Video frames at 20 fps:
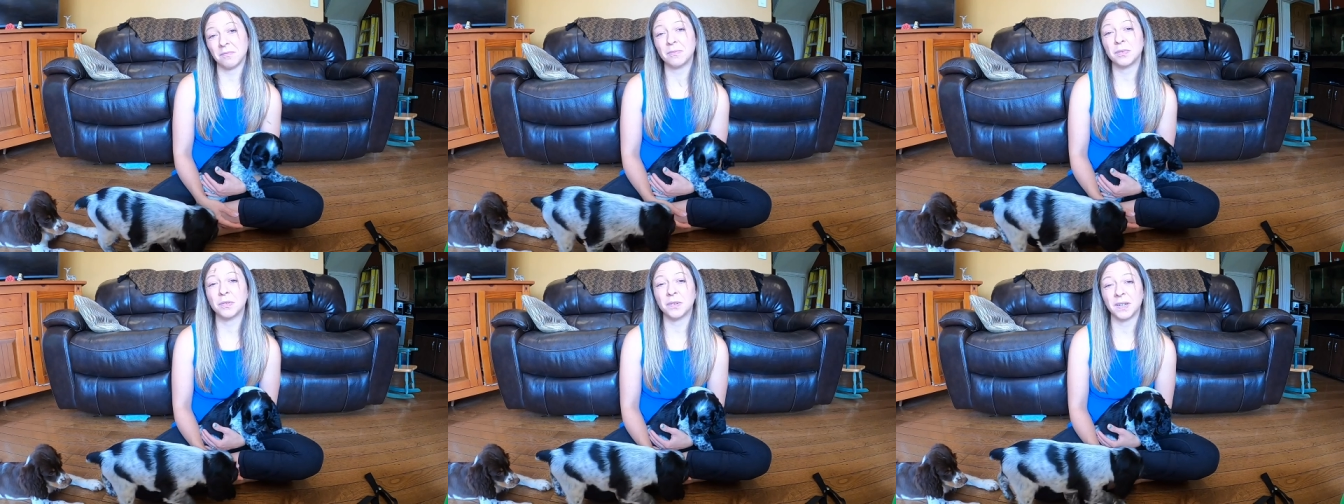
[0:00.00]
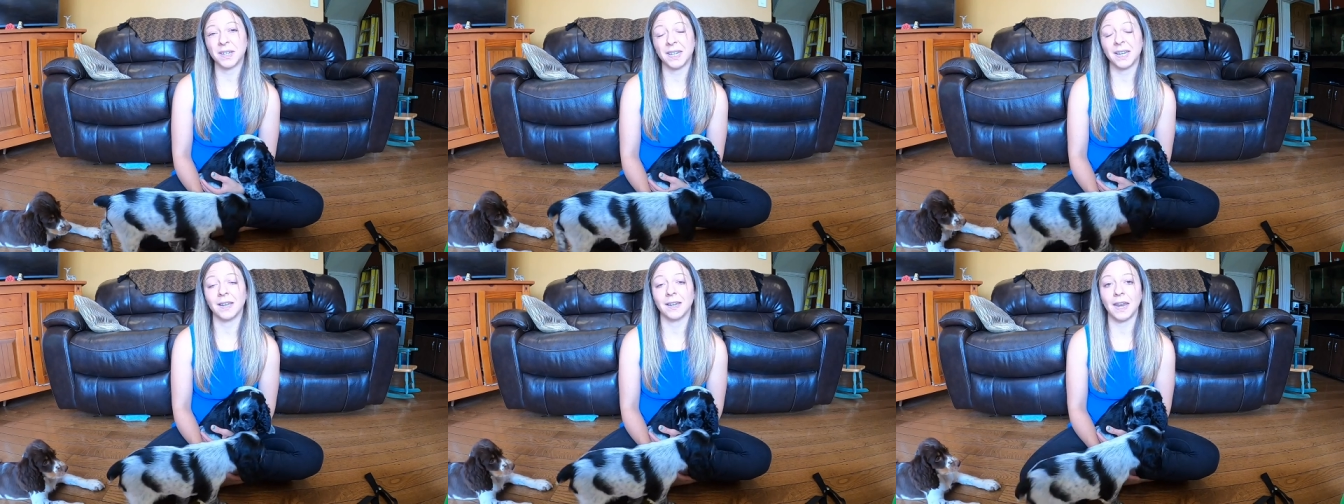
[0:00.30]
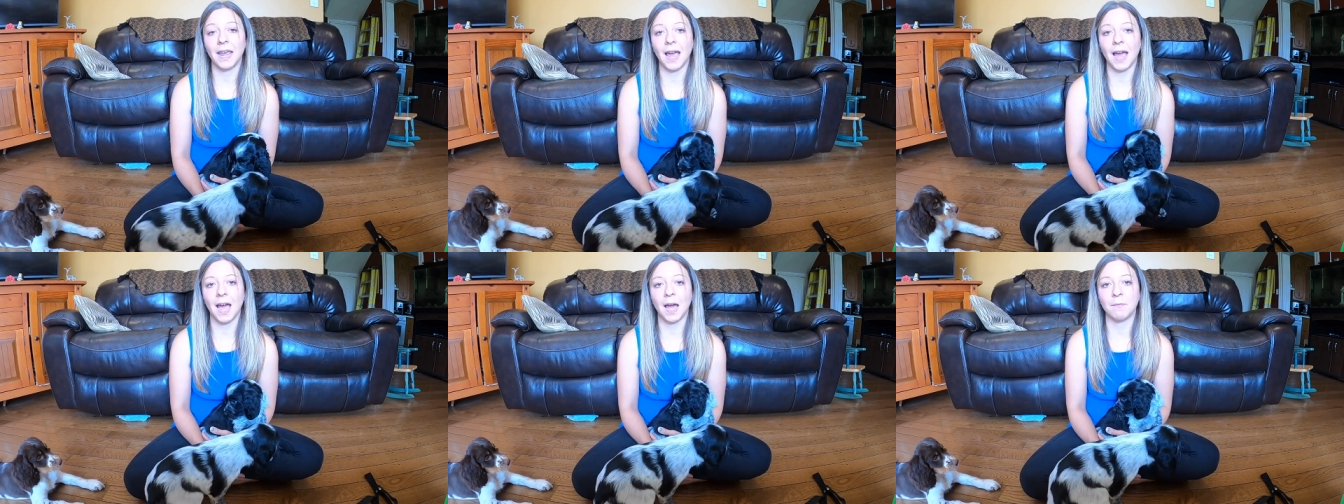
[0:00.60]
pretty
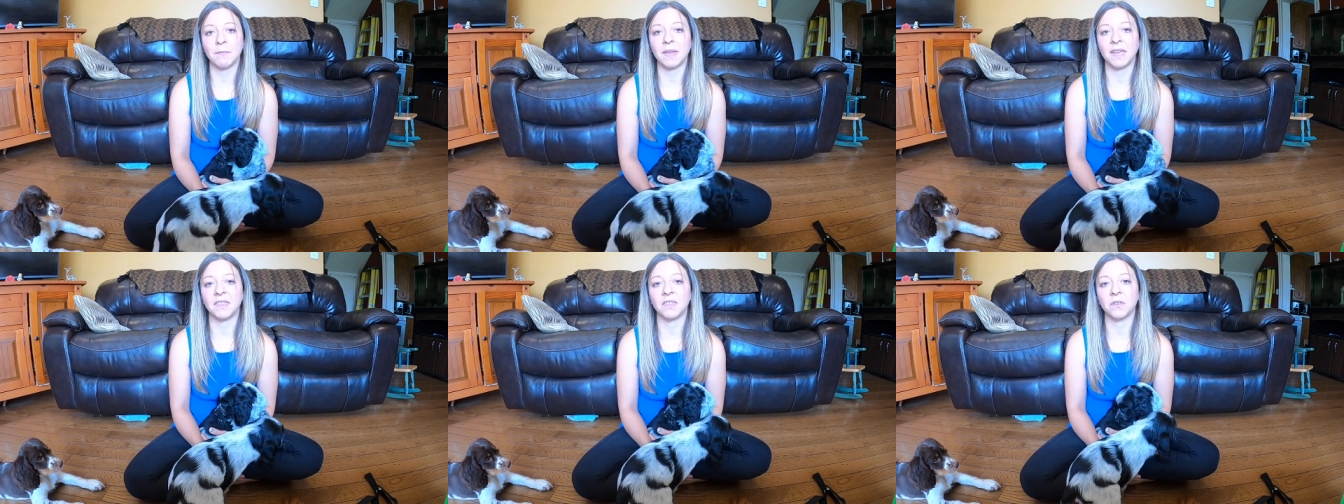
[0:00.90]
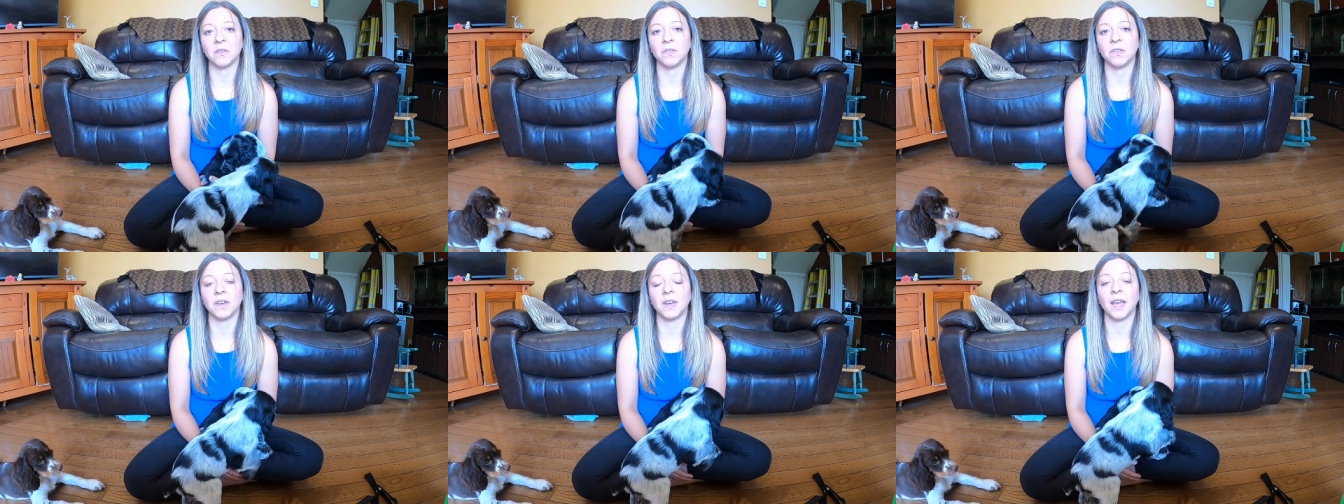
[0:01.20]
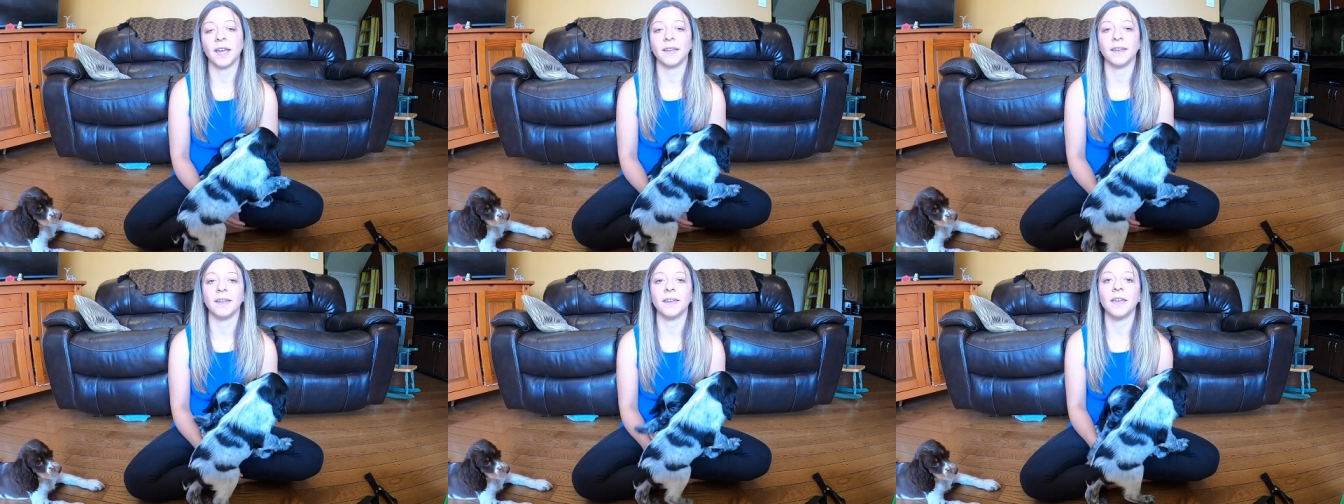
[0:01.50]
unhappy through the
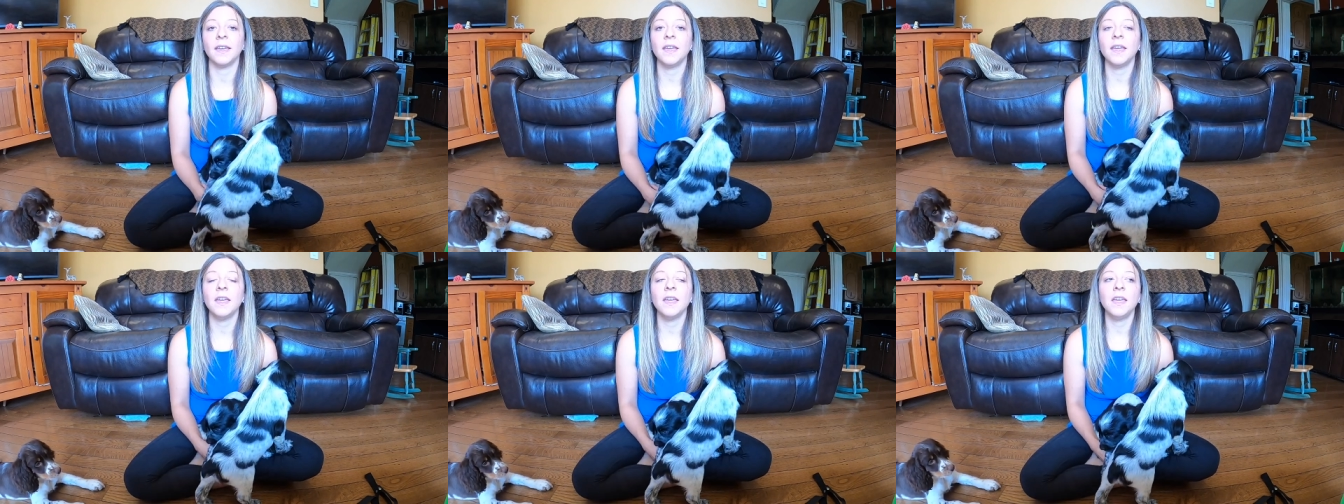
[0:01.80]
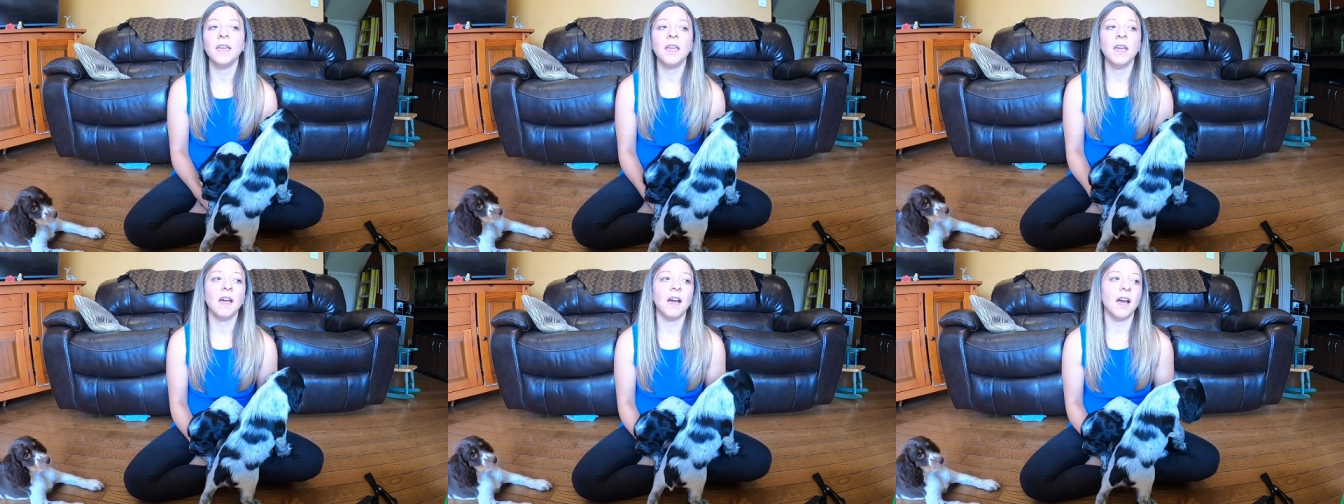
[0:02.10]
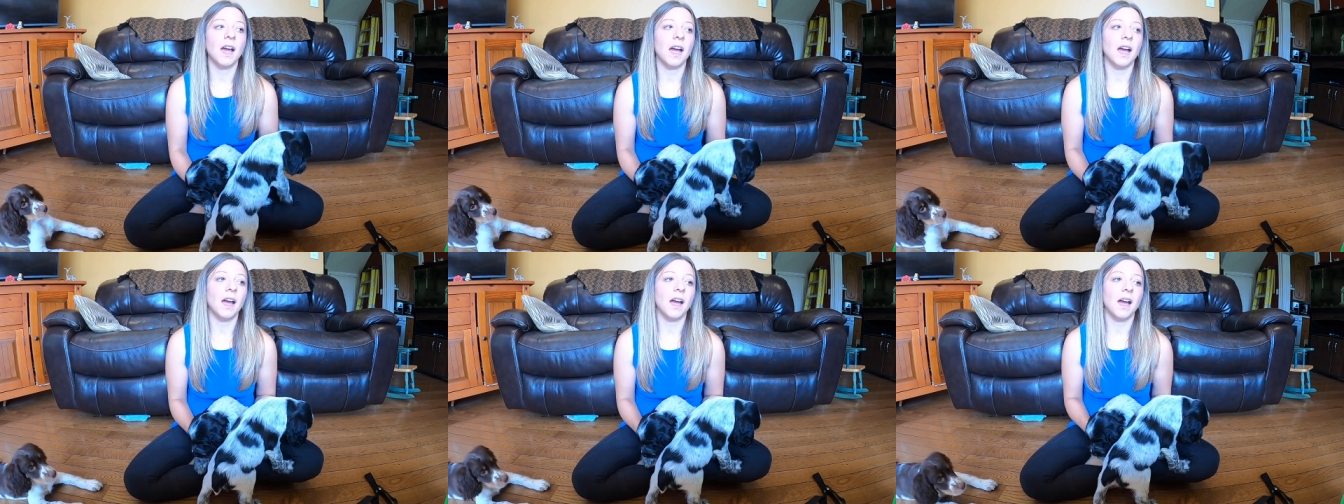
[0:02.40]
night.
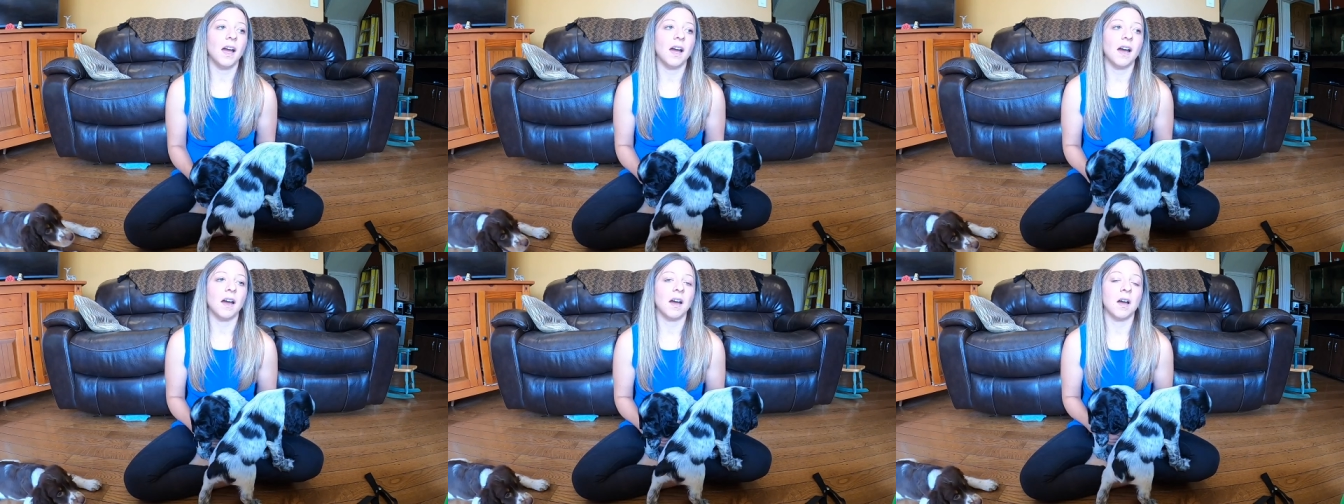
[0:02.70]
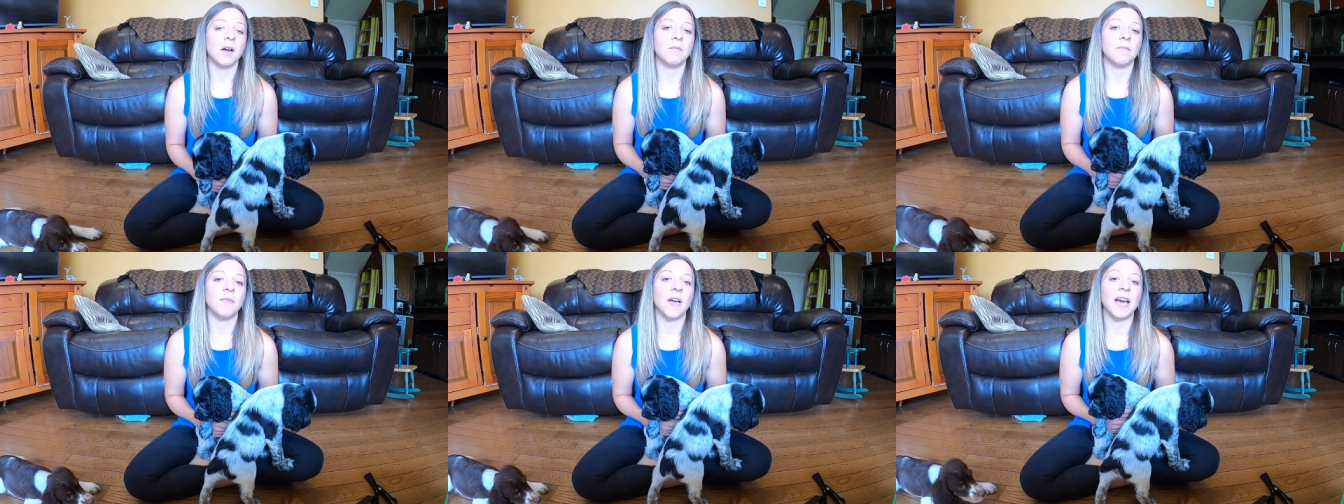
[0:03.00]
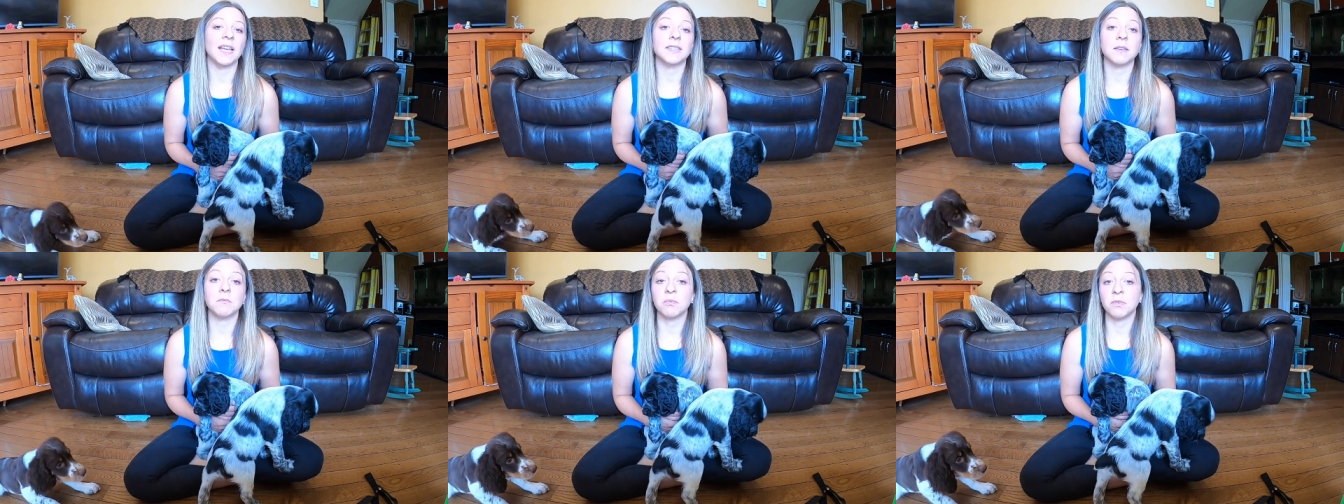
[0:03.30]
Um,
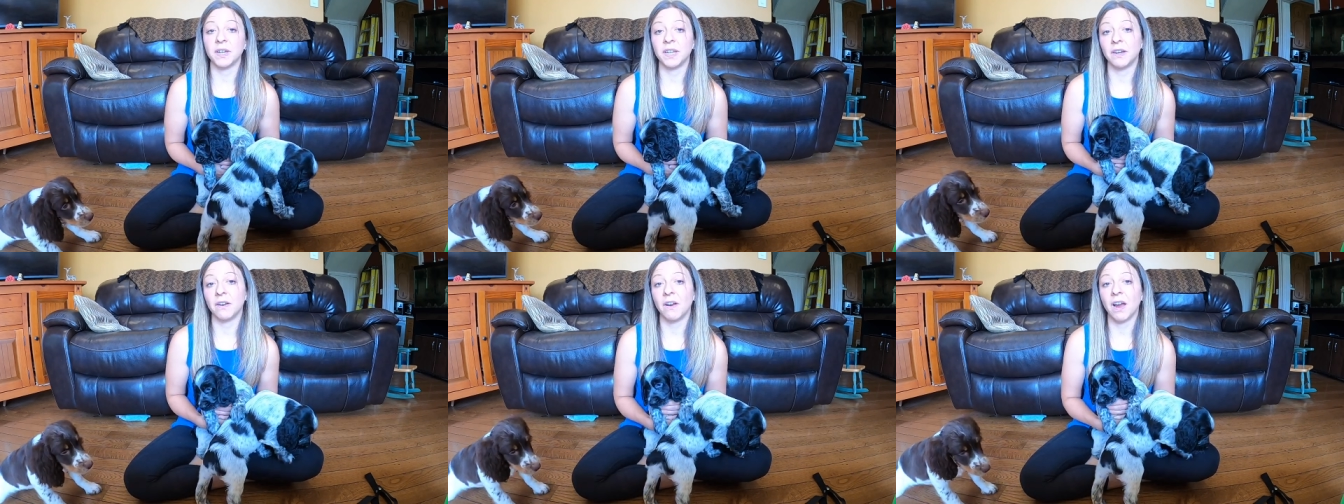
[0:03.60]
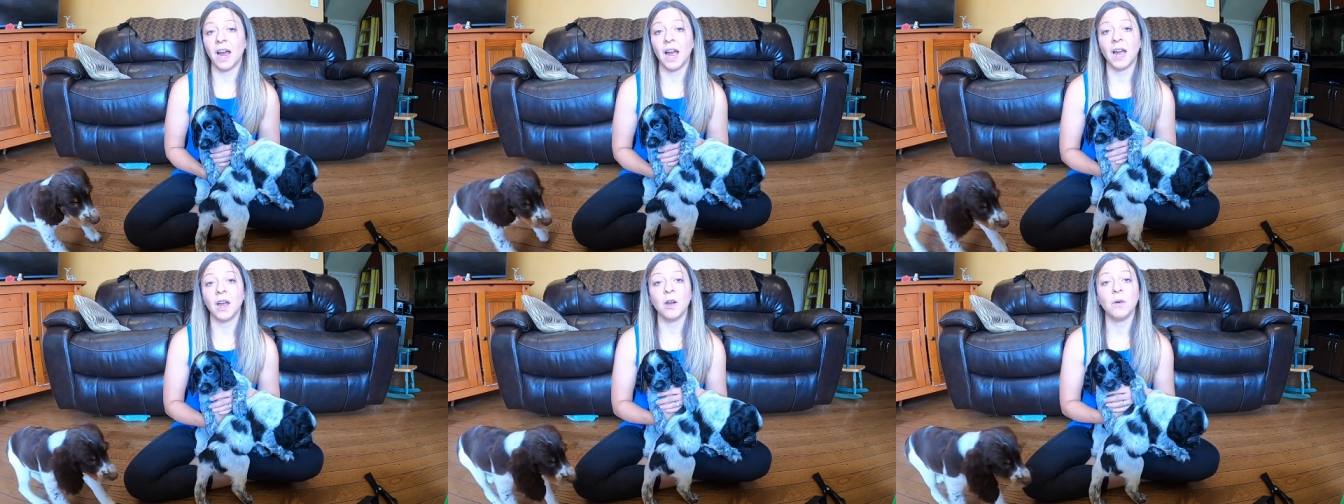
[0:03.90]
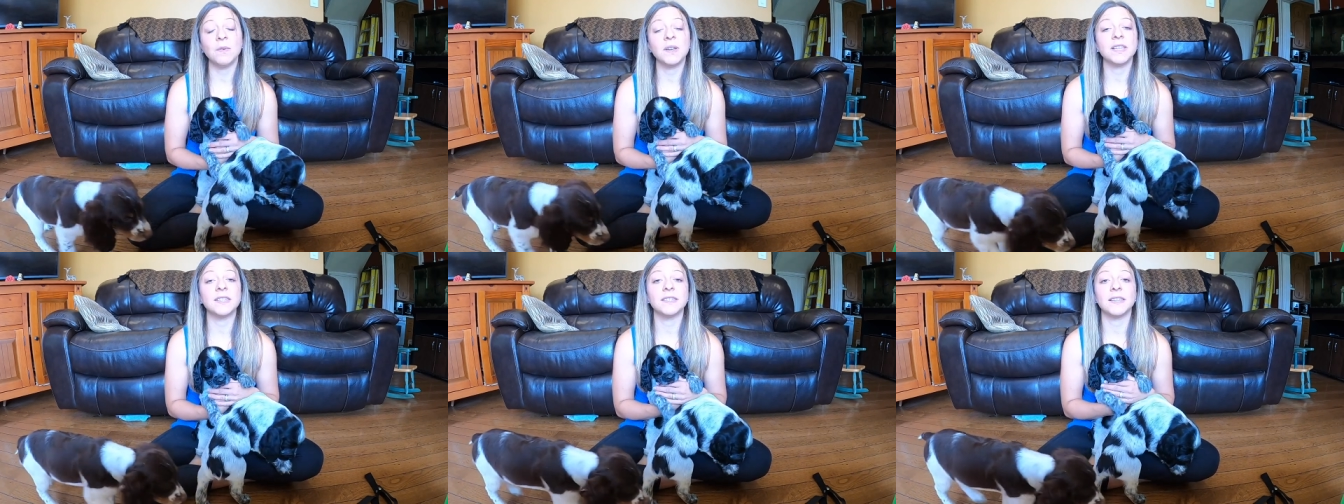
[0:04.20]
as a breeder, I
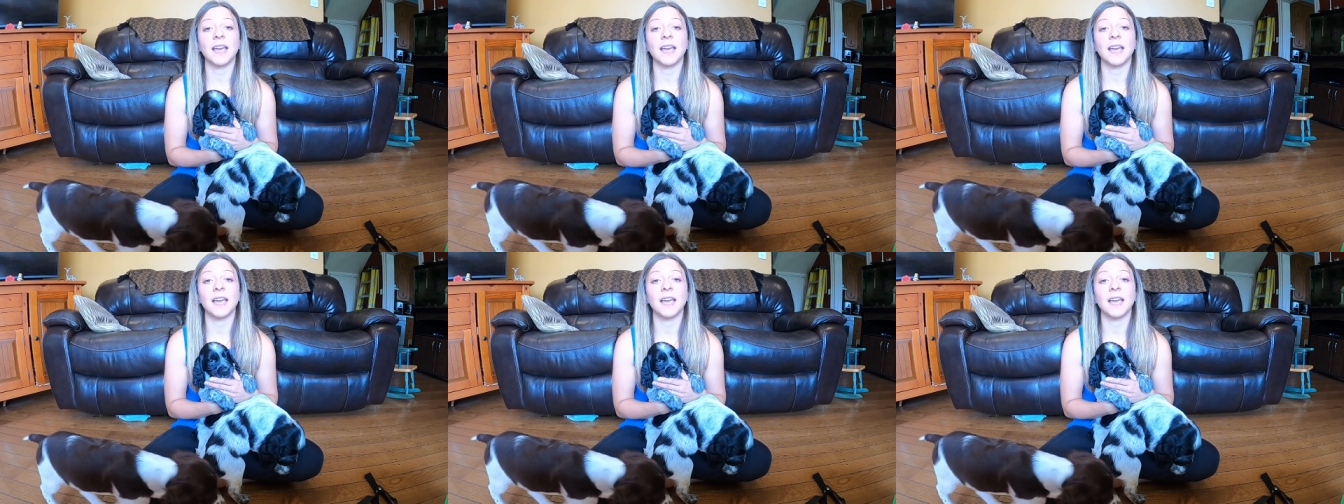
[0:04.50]
always